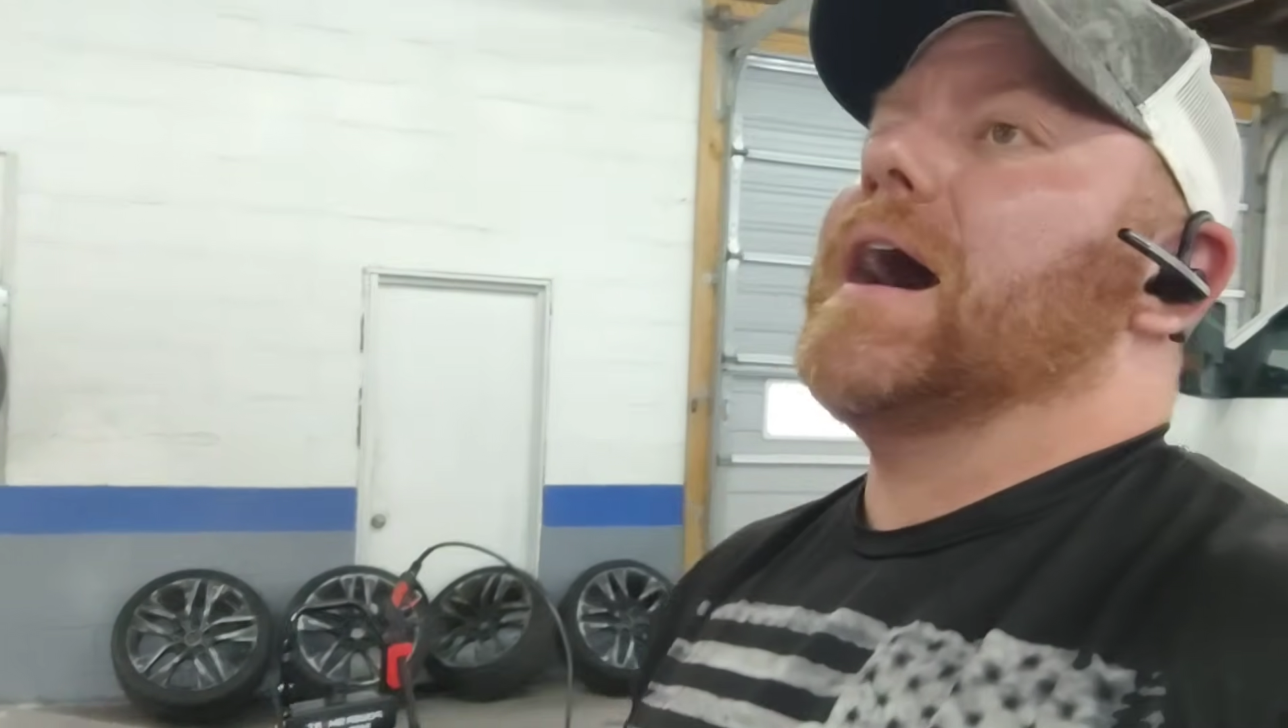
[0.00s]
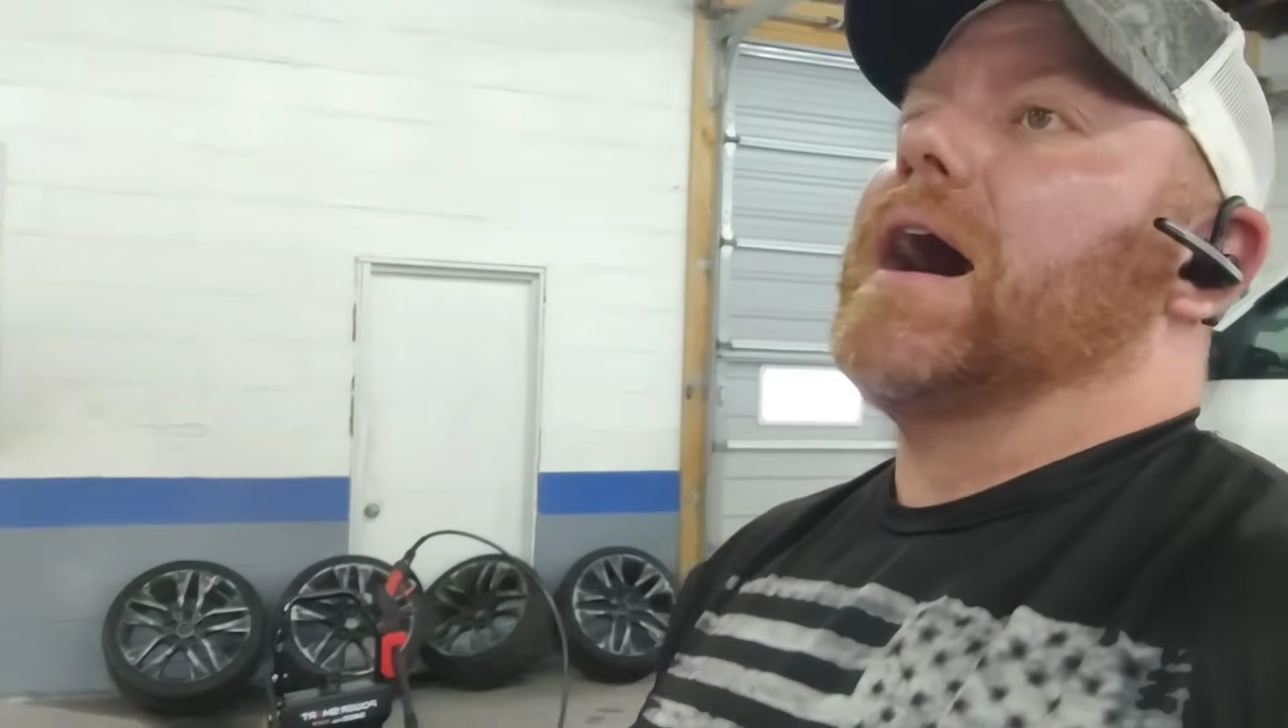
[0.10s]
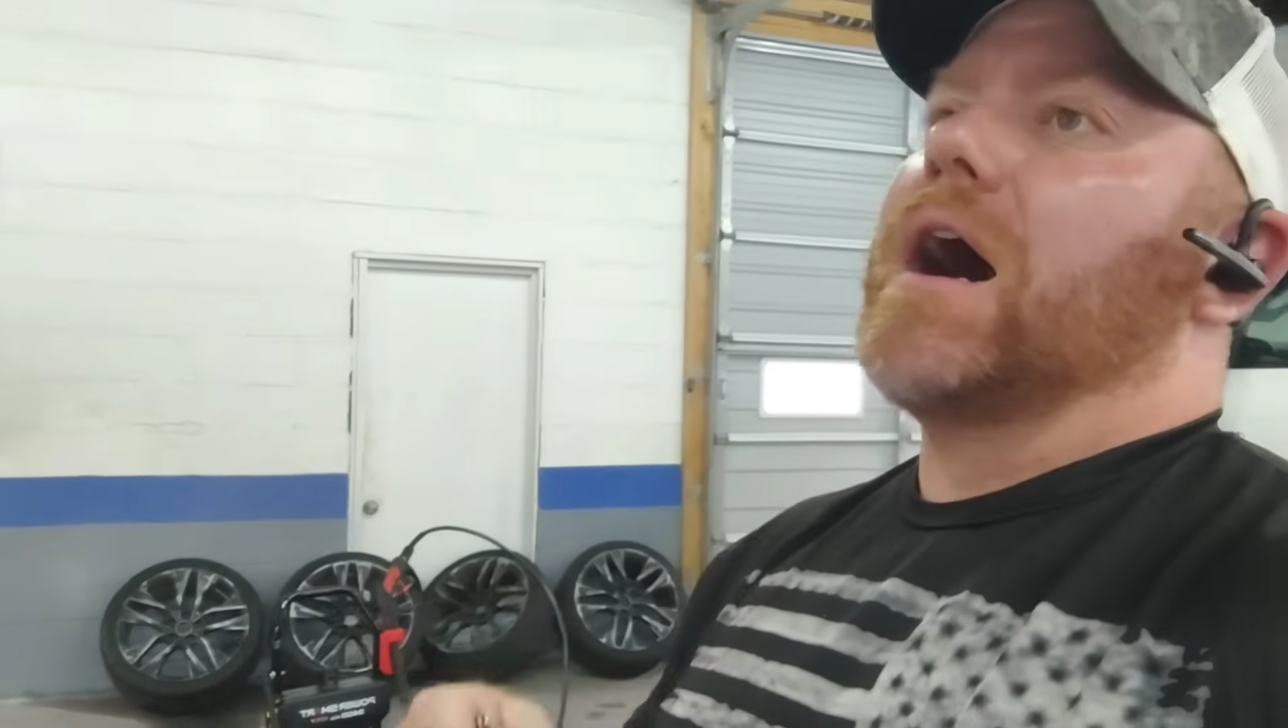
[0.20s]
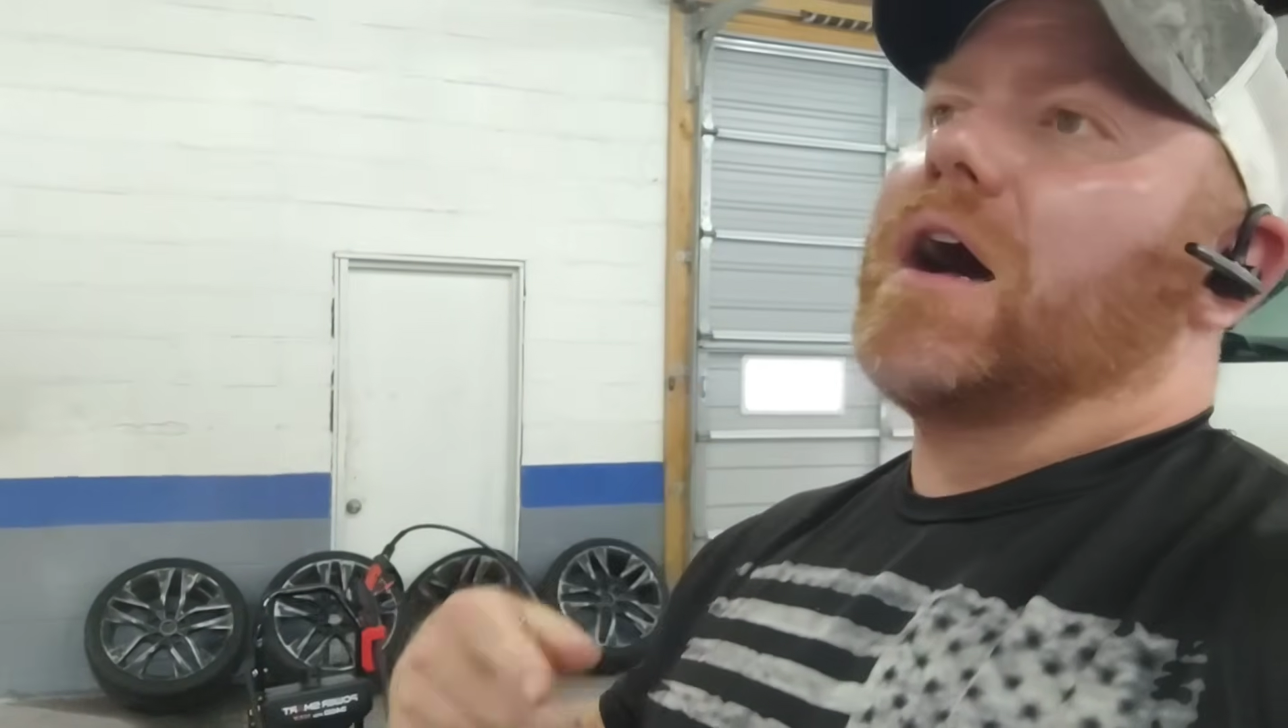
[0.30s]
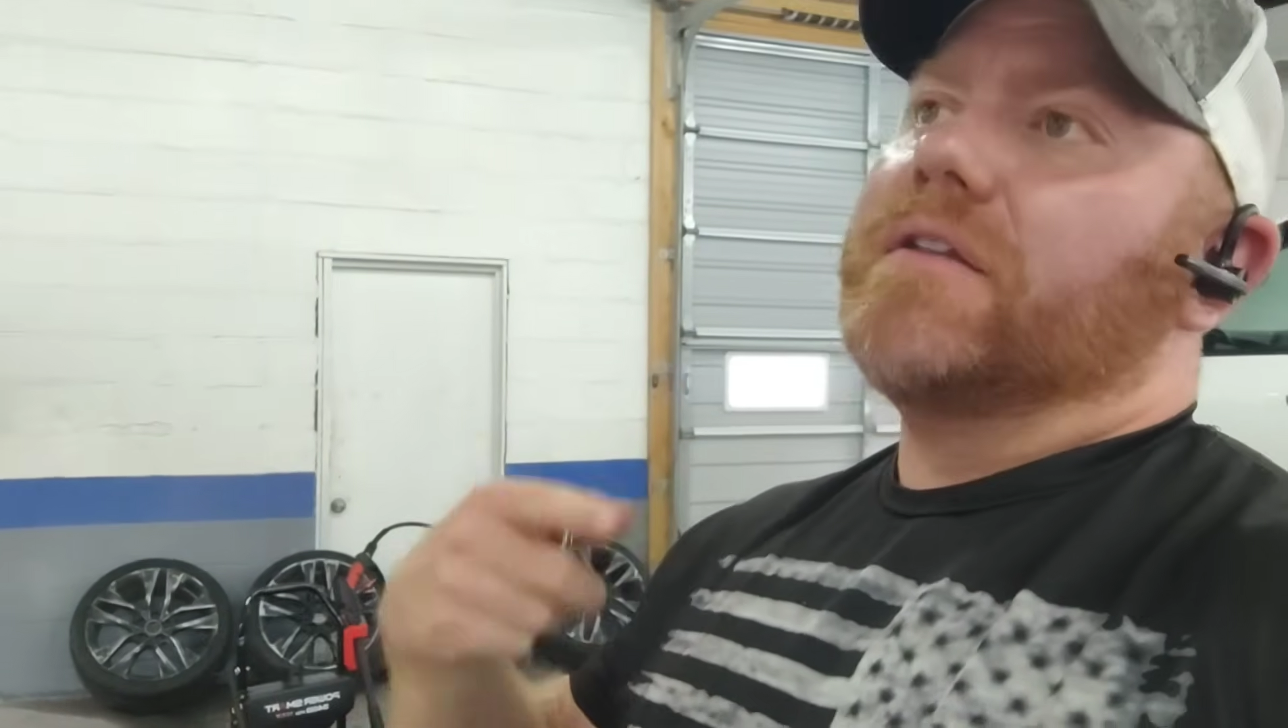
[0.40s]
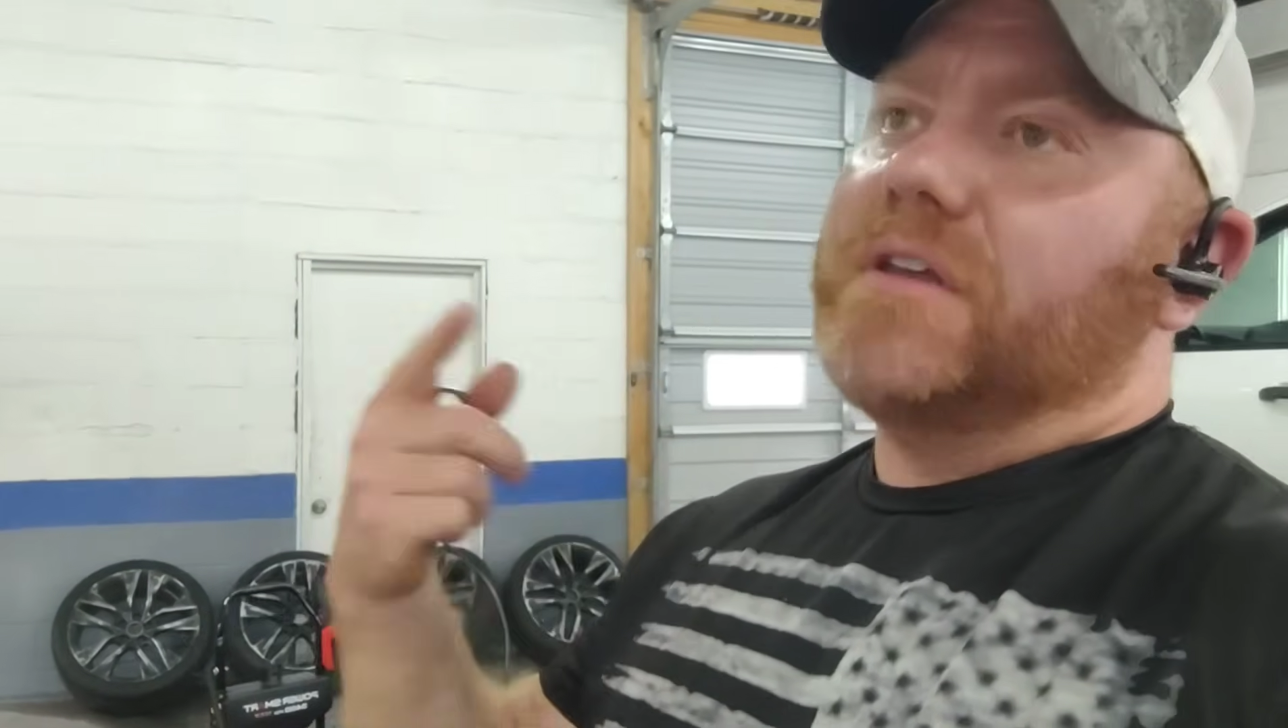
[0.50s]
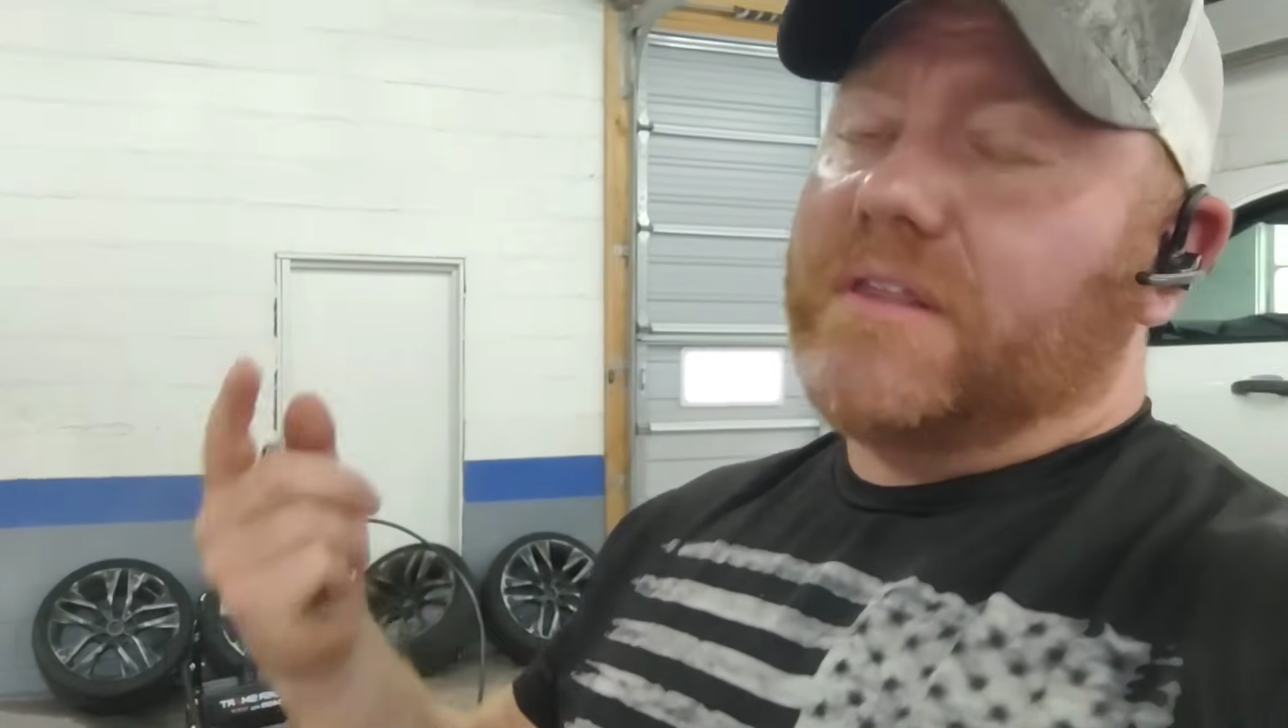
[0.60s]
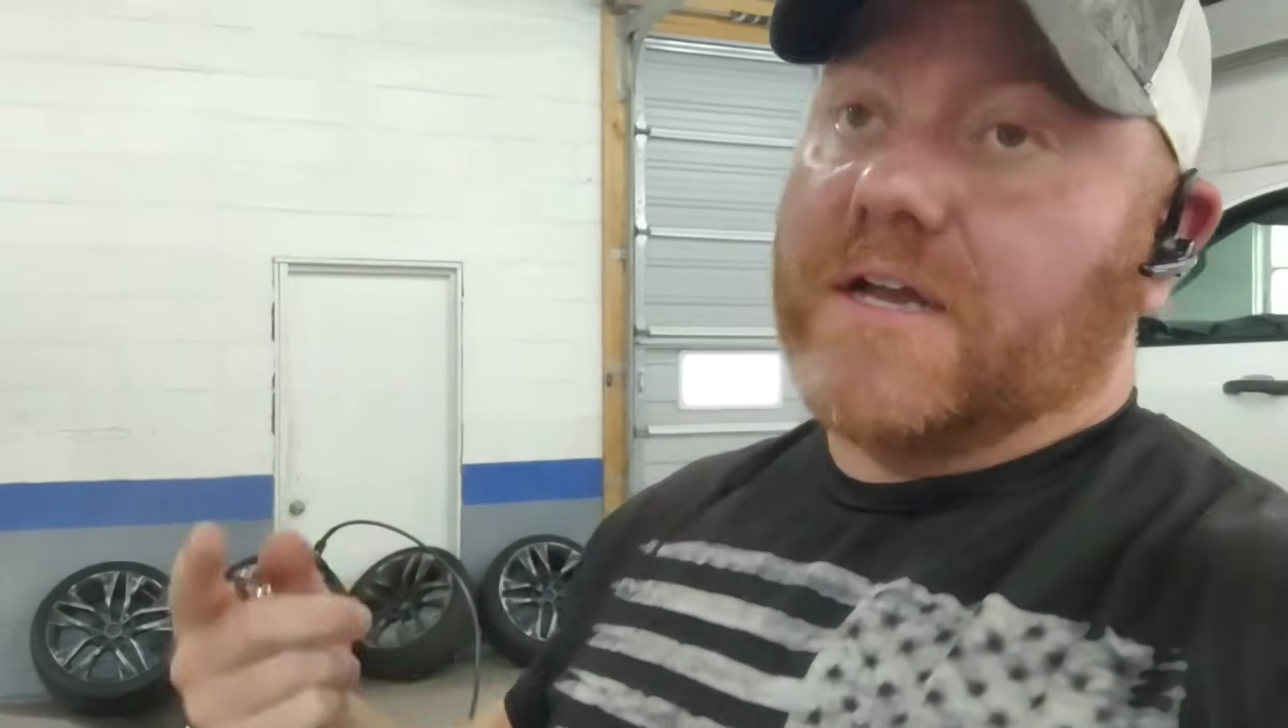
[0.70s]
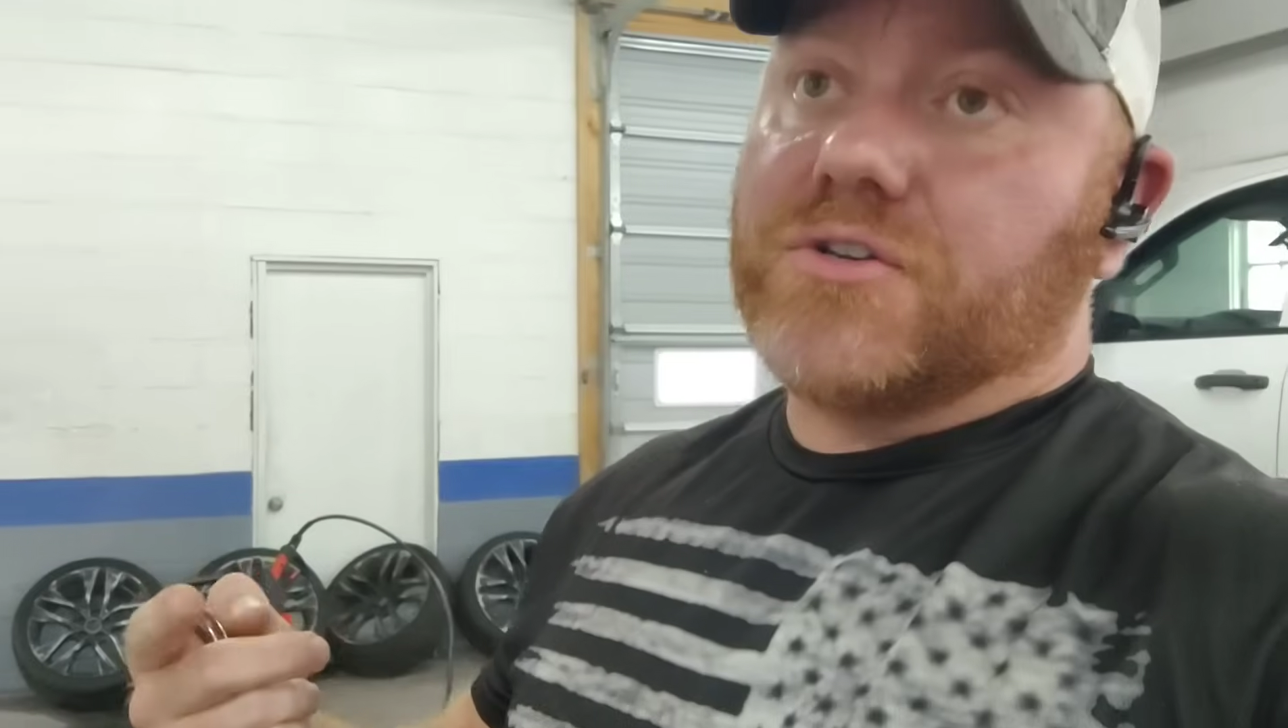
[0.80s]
that